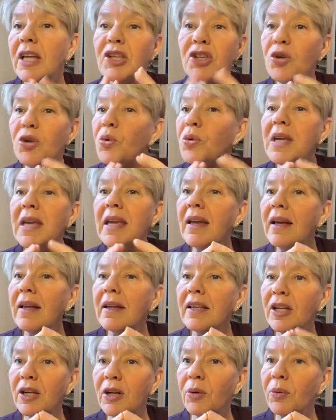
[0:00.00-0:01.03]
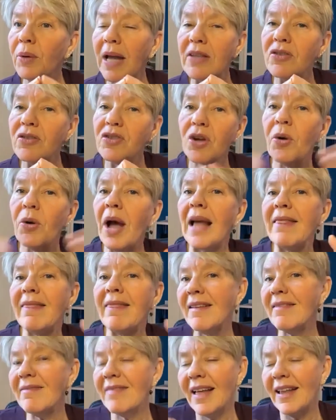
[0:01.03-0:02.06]
Like, you can't, and so I
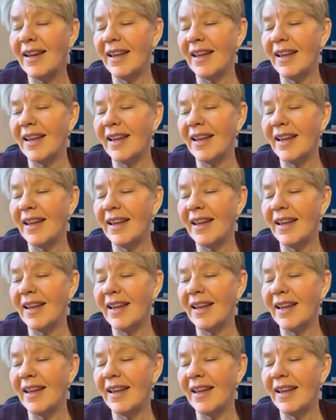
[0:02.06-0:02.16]
think,